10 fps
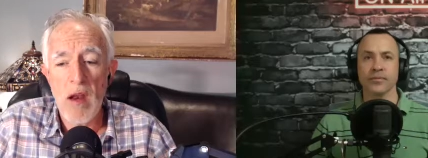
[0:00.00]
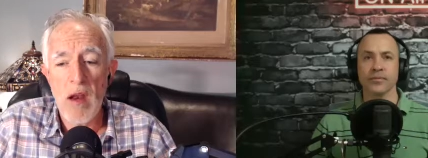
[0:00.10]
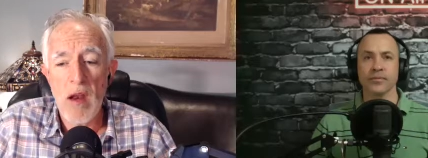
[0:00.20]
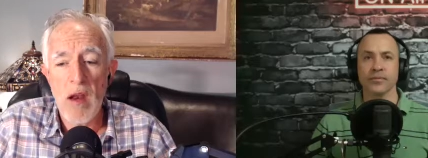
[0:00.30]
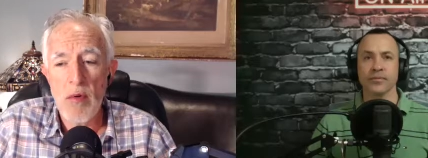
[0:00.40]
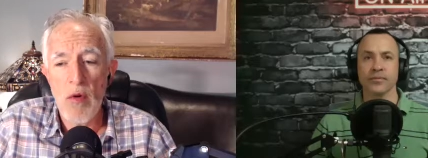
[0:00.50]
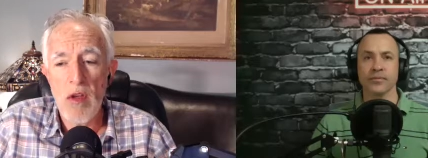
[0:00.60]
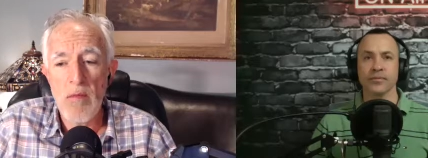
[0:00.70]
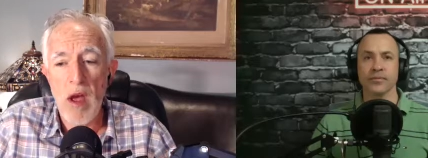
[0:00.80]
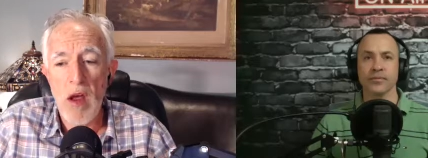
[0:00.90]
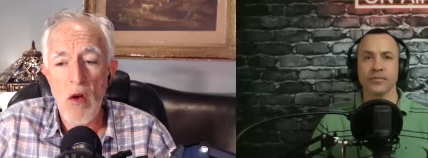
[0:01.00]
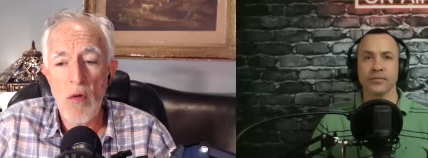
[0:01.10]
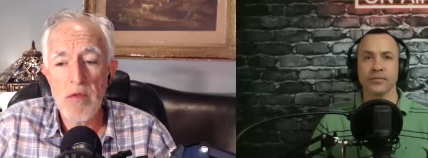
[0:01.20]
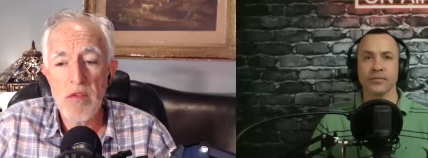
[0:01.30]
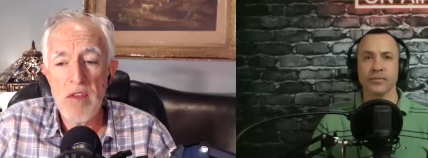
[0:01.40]
Speaker 1: of people in my
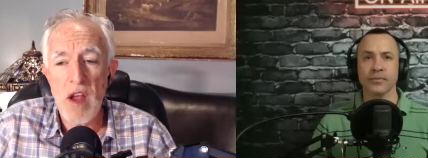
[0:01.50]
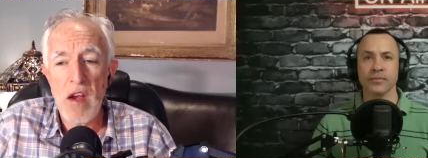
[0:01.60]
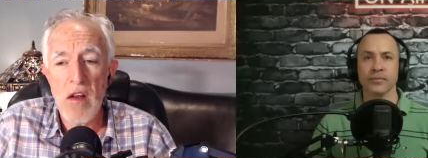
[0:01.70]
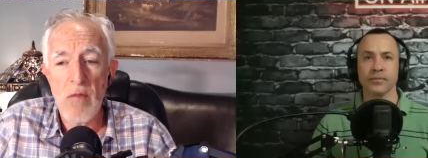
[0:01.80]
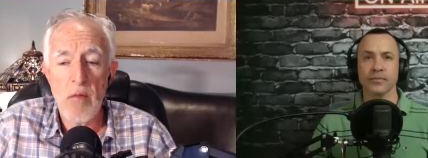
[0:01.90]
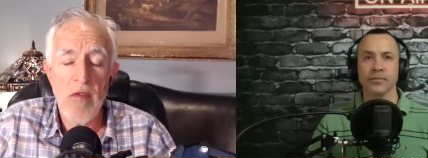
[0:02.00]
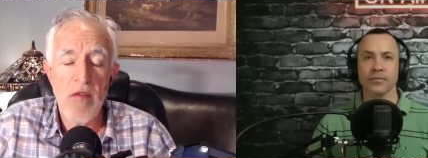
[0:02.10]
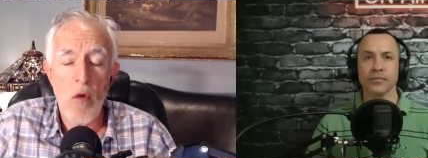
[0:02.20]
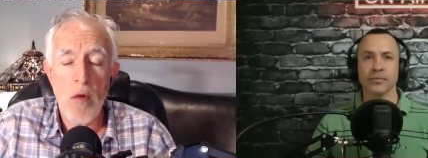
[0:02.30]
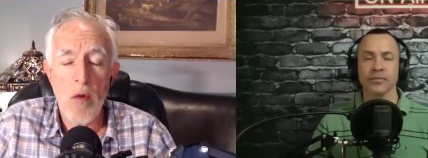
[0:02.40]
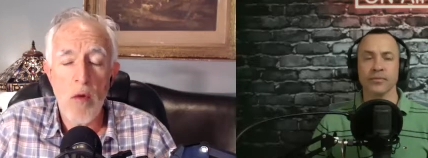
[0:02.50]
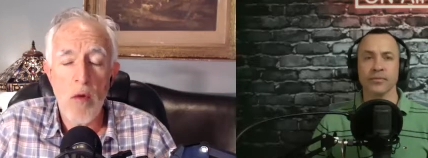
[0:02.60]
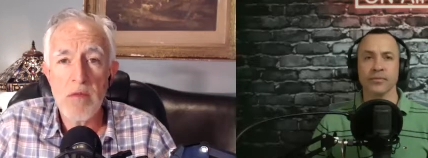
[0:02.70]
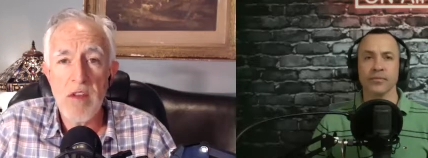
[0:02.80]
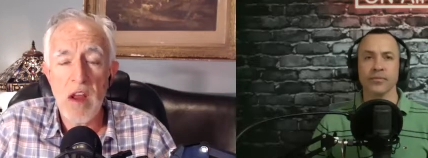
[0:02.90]
home state of my former
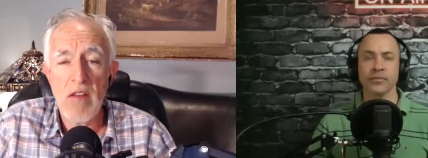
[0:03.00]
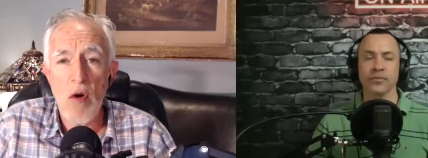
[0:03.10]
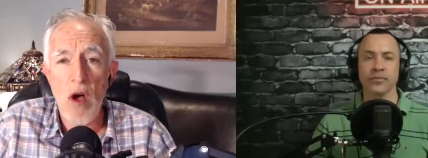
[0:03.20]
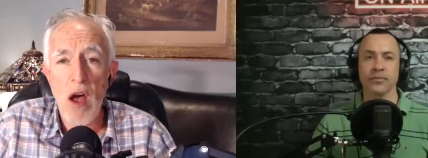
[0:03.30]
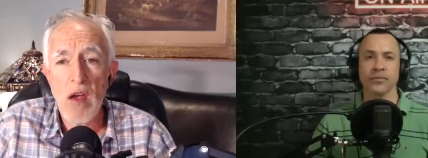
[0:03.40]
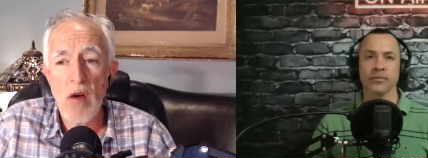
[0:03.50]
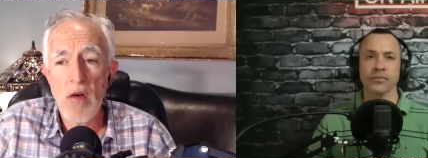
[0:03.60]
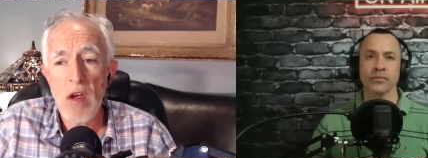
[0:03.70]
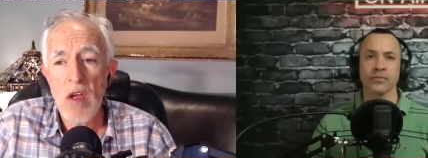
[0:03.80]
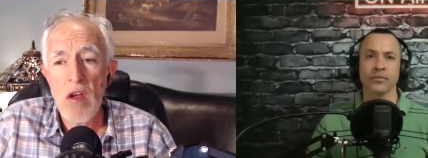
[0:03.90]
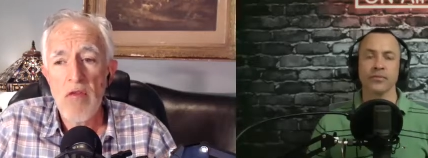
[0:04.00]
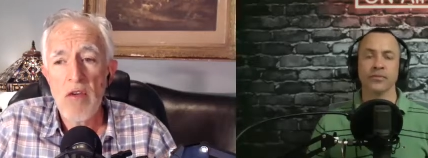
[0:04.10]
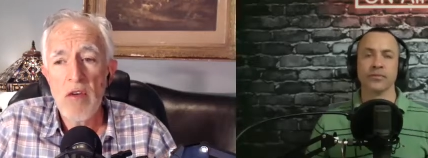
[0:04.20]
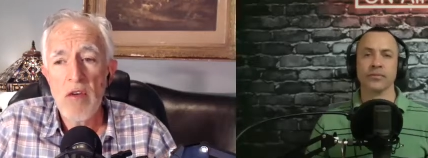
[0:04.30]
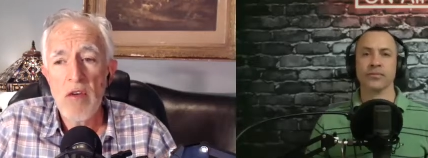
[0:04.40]
home state of Ohio
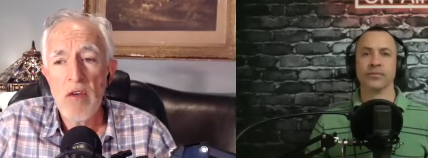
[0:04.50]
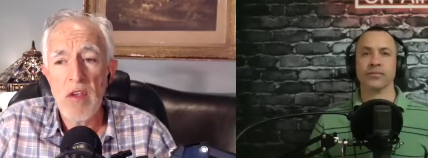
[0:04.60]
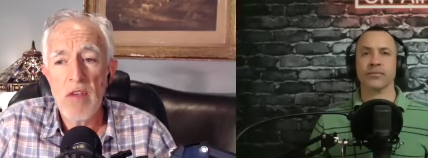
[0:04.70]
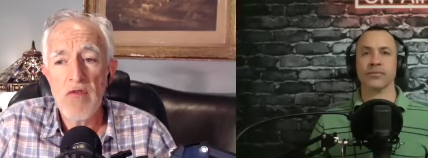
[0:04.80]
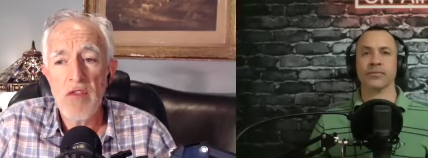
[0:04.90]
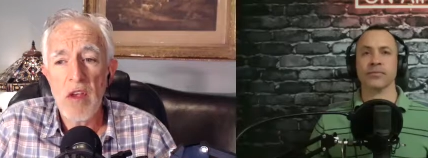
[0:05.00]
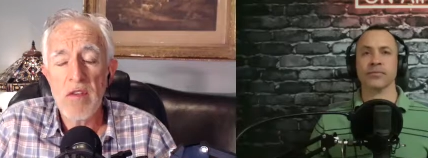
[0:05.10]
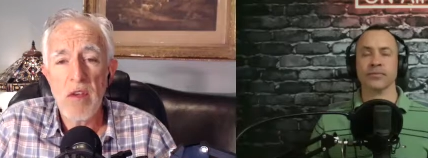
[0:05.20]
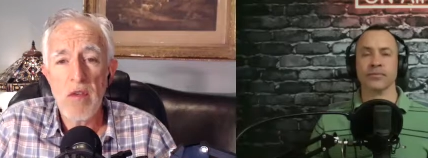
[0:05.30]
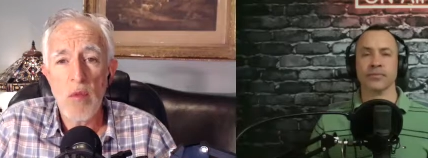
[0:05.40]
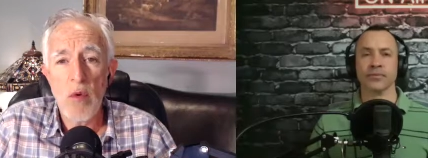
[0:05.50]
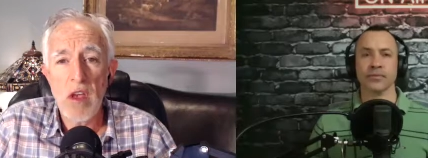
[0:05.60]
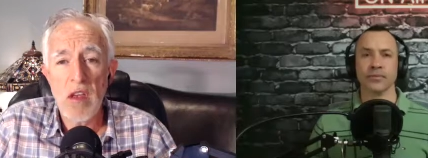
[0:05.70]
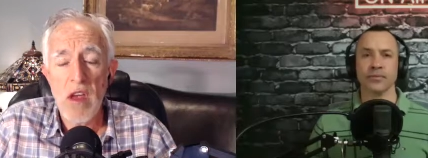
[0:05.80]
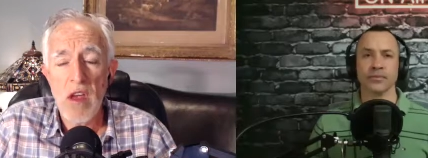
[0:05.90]
for doing this just this
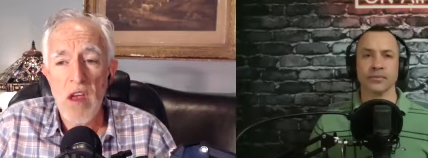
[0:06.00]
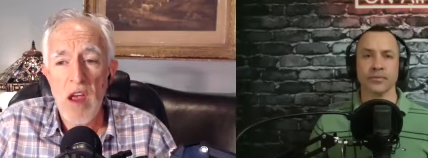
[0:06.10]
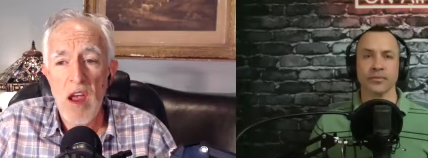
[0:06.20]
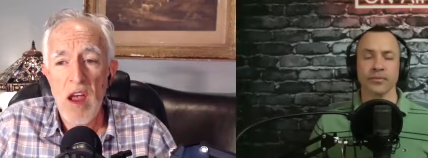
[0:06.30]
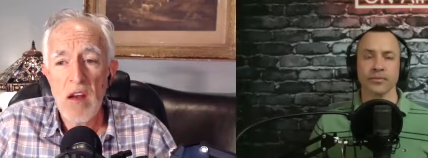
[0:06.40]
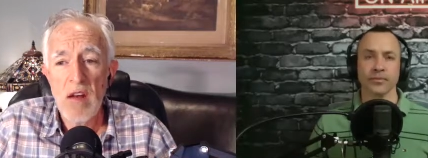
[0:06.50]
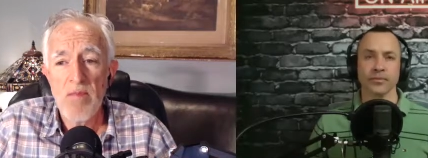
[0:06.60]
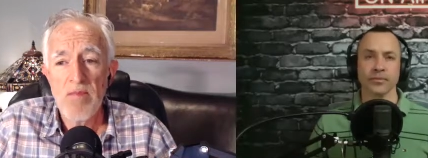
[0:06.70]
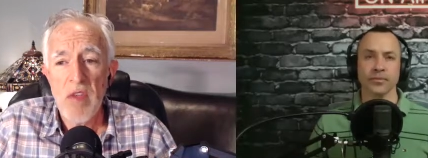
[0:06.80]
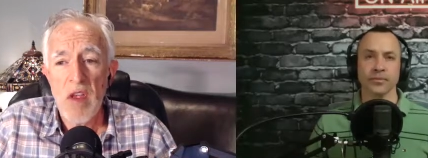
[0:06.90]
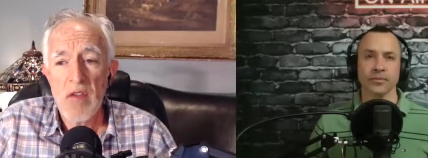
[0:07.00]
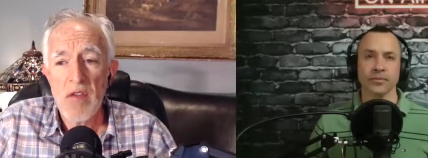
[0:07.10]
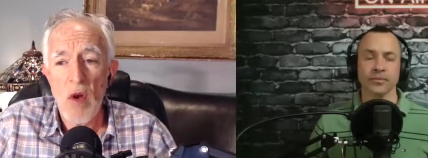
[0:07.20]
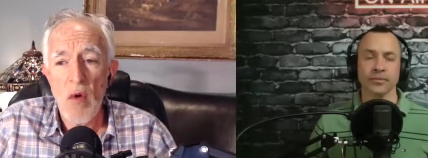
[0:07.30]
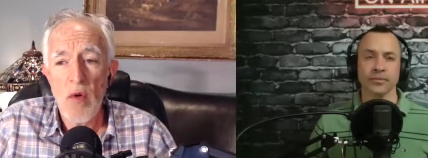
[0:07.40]
week. And
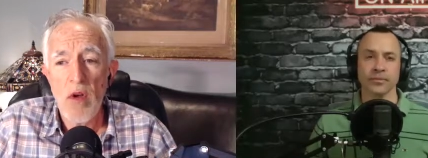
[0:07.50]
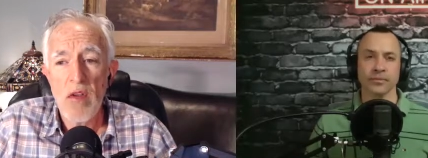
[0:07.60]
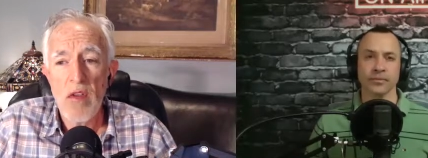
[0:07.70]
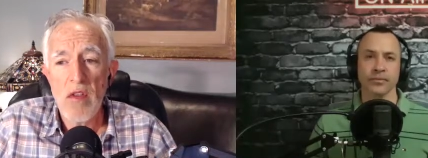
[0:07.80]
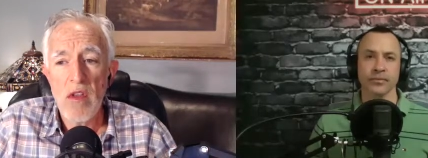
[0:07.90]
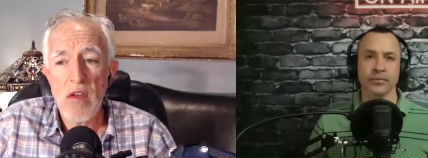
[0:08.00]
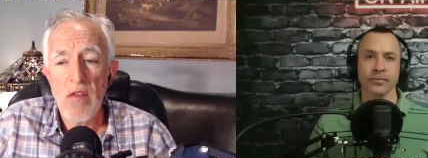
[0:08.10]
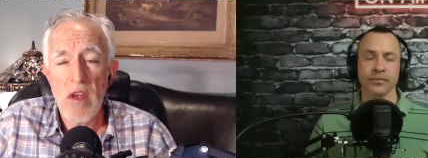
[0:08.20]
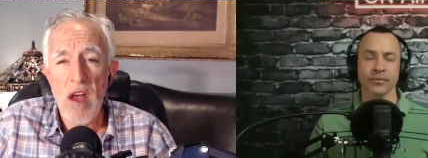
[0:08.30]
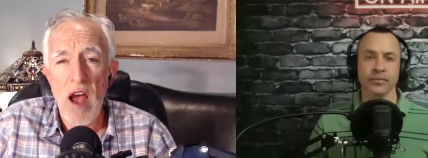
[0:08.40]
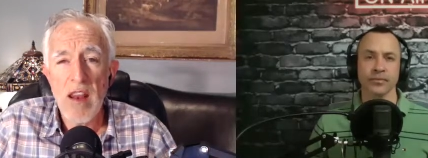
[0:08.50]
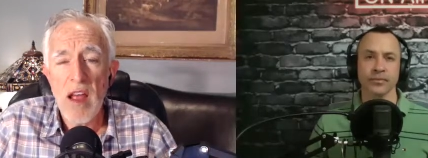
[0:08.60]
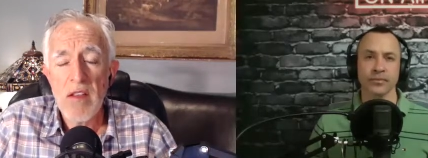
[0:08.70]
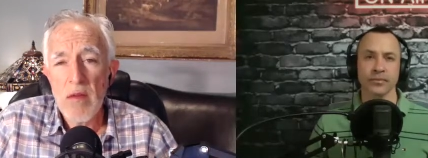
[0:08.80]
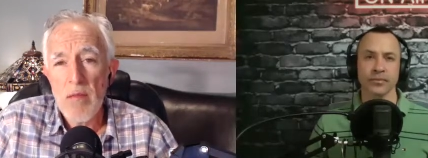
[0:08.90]
so if I'd
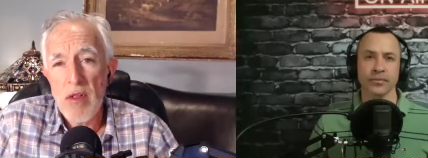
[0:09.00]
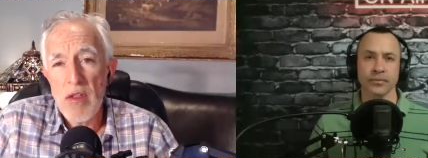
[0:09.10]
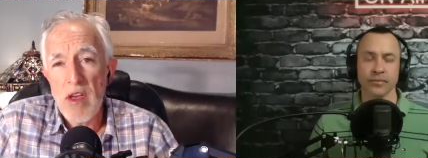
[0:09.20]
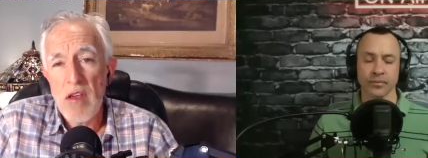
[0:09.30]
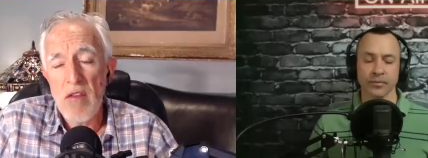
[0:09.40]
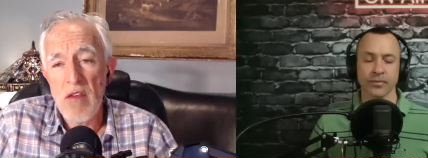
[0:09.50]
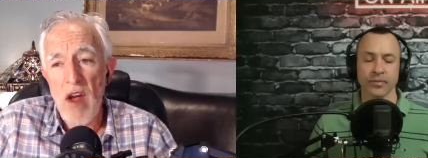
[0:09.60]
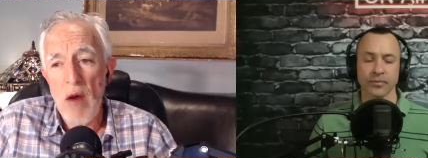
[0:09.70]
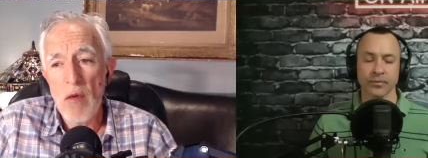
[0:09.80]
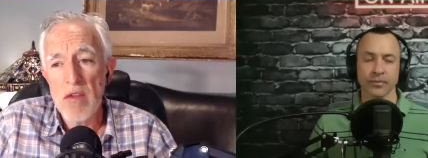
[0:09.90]
like to believe if I was